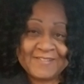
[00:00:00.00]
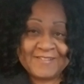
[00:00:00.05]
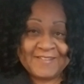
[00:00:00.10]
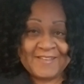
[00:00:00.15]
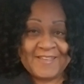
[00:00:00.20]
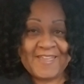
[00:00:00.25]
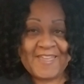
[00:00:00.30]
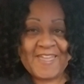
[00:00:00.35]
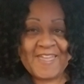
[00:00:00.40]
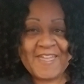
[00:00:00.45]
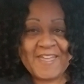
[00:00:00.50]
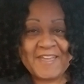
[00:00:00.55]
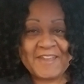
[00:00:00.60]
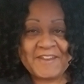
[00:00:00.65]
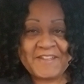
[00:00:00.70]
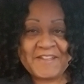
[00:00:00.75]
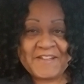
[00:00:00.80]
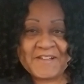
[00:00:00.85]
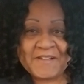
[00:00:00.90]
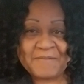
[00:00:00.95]
Head
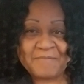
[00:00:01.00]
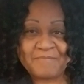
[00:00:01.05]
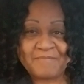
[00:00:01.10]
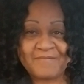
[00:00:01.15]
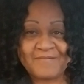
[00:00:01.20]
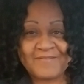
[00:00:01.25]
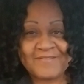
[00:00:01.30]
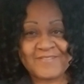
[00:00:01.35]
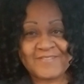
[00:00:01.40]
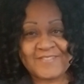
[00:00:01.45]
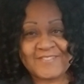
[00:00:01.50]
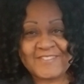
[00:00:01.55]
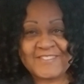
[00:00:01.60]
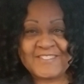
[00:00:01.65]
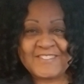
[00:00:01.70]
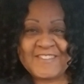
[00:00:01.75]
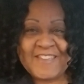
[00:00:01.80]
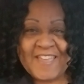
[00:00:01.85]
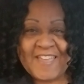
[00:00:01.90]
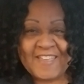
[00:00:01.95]
up,
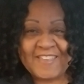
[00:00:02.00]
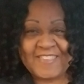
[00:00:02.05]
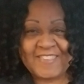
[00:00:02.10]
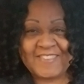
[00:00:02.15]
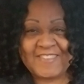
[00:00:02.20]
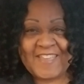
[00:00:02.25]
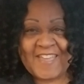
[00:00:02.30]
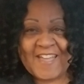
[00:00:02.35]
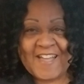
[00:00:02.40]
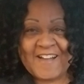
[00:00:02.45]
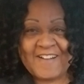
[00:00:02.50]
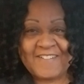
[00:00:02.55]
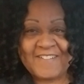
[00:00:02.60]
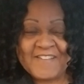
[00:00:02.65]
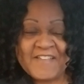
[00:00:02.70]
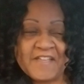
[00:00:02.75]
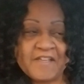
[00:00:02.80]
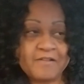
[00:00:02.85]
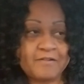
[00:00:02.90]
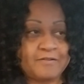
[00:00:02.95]
chest out,
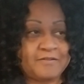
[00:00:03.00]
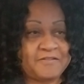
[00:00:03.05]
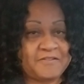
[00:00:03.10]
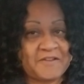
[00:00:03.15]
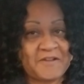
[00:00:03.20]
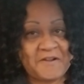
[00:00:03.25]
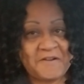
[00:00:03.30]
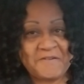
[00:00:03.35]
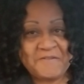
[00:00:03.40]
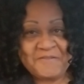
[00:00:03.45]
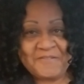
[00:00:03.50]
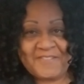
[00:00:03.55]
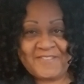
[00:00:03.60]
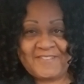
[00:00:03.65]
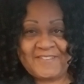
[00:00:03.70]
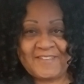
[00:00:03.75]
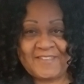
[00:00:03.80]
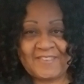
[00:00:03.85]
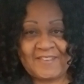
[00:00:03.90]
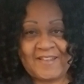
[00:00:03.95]
nose
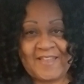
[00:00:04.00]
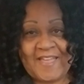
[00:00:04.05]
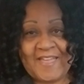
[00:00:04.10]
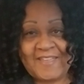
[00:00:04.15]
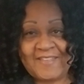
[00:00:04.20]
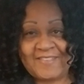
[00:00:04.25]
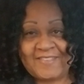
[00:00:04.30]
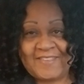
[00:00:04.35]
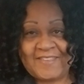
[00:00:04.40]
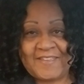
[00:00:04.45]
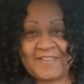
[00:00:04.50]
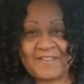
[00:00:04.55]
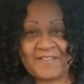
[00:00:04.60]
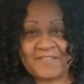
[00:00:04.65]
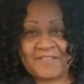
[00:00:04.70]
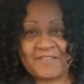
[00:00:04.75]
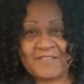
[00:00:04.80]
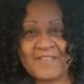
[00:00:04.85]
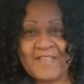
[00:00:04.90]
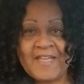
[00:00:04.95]
just like
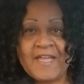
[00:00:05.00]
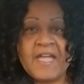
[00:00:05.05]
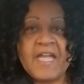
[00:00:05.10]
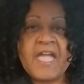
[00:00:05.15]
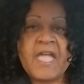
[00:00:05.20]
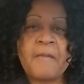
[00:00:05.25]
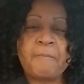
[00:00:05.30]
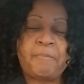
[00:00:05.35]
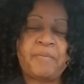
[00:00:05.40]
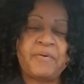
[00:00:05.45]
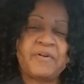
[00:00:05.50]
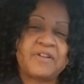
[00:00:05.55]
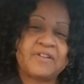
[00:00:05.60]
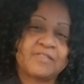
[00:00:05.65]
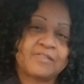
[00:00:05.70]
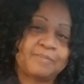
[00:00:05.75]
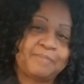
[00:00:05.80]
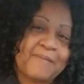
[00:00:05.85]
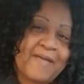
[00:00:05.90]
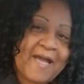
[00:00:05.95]
this and put a
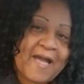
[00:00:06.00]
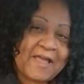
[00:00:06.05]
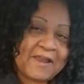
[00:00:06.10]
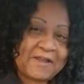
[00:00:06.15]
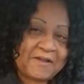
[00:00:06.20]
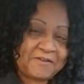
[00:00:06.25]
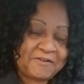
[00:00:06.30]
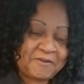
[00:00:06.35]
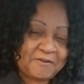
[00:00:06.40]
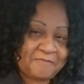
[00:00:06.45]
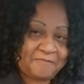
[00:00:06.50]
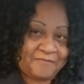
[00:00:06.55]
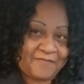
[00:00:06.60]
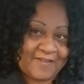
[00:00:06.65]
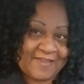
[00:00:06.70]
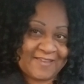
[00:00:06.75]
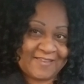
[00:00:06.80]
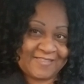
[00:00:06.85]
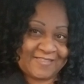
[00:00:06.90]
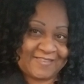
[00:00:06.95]
smile on your
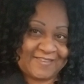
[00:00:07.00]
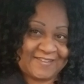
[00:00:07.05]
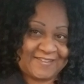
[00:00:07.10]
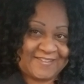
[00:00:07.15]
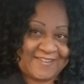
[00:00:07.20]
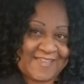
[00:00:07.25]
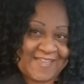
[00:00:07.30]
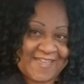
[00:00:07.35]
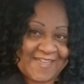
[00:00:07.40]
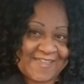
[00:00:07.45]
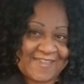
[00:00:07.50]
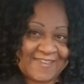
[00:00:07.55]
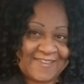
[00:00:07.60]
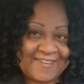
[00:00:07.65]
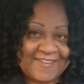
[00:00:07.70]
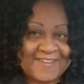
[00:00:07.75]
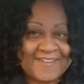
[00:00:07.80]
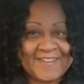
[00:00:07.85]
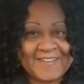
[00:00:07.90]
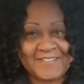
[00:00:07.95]
face today.
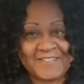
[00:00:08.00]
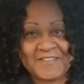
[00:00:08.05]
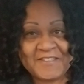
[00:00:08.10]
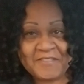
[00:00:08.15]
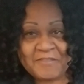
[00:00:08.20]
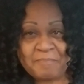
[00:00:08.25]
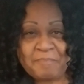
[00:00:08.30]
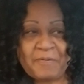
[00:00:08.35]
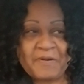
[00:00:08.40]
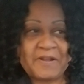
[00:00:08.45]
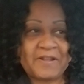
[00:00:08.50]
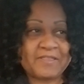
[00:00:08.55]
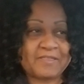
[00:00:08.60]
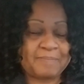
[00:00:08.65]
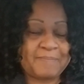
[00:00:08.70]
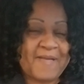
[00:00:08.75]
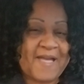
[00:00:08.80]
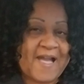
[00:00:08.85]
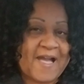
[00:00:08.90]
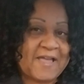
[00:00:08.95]
Just put a
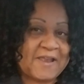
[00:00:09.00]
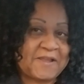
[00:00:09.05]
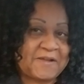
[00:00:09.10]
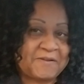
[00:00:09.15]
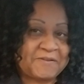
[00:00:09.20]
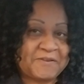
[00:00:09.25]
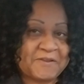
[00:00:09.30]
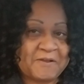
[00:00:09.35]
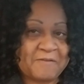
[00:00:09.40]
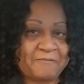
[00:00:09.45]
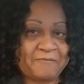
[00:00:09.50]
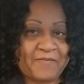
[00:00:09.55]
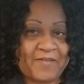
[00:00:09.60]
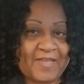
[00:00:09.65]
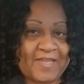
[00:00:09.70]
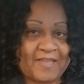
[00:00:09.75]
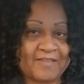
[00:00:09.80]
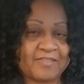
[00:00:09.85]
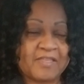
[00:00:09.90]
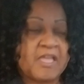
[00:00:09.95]
smile on your
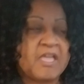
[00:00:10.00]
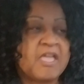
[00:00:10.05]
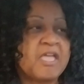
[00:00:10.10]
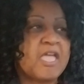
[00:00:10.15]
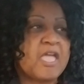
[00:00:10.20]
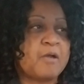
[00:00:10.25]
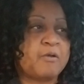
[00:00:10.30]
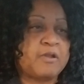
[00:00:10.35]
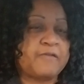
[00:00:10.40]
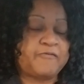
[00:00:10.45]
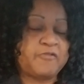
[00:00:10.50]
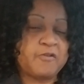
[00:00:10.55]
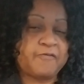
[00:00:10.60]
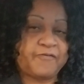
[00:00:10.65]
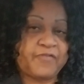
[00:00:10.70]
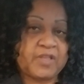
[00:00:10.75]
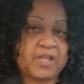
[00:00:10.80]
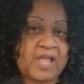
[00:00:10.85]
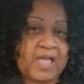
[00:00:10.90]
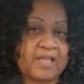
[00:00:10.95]
face. And if you
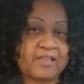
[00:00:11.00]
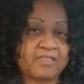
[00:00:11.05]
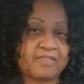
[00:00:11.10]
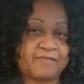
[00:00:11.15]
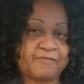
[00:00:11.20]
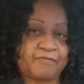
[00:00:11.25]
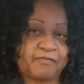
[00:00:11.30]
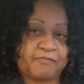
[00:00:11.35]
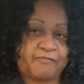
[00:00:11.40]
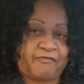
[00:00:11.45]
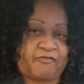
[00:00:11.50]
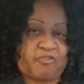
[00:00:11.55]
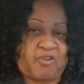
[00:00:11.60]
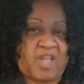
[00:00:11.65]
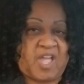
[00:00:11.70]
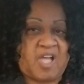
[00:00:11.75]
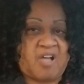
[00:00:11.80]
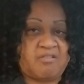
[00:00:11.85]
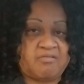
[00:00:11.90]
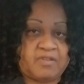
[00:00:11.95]
feel like
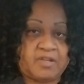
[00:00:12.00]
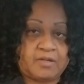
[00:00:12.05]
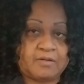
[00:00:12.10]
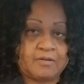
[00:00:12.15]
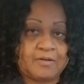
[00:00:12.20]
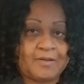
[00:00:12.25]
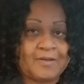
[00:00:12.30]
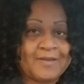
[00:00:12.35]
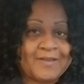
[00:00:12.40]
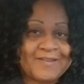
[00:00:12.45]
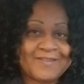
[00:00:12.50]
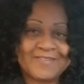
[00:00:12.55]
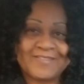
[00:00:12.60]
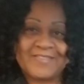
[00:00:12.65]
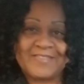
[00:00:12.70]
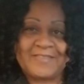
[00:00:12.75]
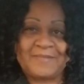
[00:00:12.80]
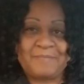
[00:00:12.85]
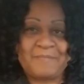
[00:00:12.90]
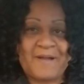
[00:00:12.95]
frowning,
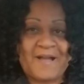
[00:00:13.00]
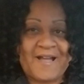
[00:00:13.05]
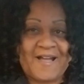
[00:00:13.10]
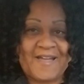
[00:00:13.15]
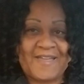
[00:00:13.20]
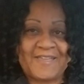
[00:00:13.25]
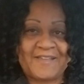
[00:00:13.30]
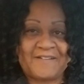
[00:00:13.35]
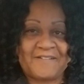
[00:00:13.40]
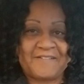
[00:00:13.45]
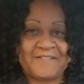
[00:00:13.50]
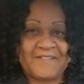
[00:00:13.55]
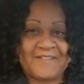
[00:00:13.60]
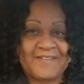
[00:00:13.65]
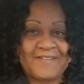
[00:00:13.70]
smile.